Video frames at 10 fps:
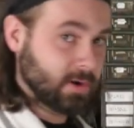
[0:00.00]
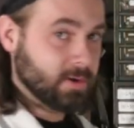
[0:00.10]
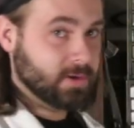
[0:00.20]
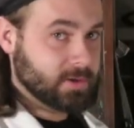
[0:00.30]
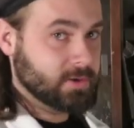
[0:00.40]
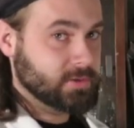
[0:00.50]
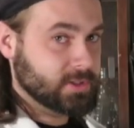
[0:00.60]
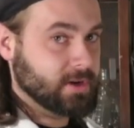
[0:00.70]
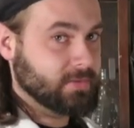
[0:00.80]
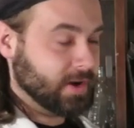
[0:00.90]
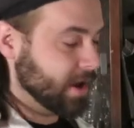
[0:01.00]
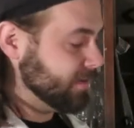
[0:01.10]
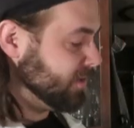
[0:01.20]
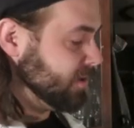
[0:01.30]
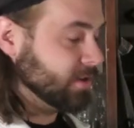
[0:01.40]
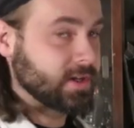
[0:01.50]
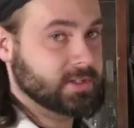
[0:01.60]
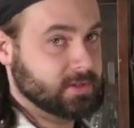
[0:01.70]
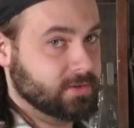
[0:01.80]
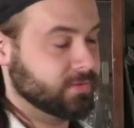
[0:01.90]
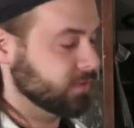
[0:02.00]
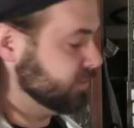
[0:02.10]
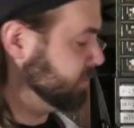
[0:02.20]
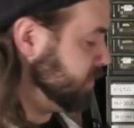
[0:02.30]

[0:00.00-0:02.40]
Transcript: we're going to use stuff out of all these and do a future